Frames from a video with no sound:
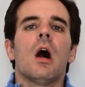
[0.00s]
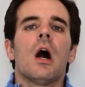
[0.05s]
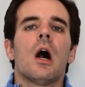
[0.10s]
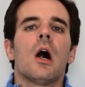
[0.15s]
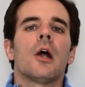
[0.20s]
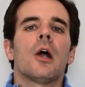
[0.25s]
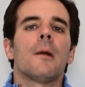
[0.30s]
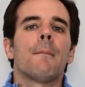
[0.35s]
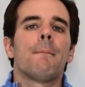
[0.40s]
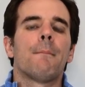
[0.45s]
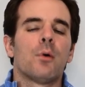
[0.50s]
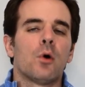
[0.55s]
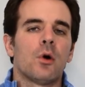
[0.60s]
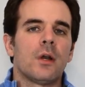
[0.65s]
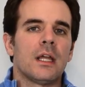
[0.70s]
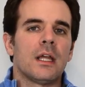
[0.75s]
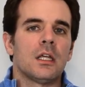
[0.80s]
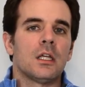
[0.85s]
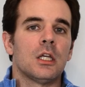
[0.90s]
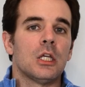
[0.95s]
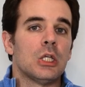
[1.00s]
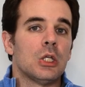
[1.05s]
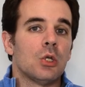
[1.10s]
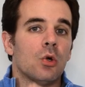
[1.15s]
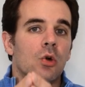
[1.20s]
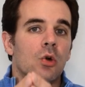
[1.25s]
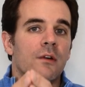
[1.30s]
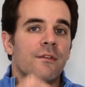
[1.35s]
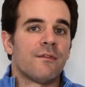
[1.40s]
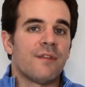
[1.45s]
are putting
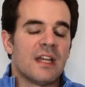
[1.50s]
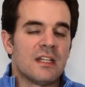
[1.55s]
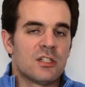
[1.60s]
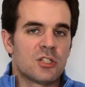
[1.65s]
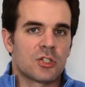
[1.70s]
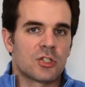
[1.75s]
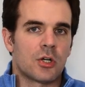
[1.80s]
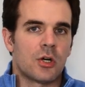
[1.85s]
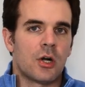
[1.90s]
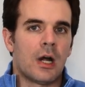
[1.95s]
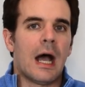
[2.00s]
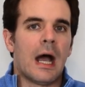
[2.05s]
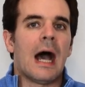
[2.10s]
your venture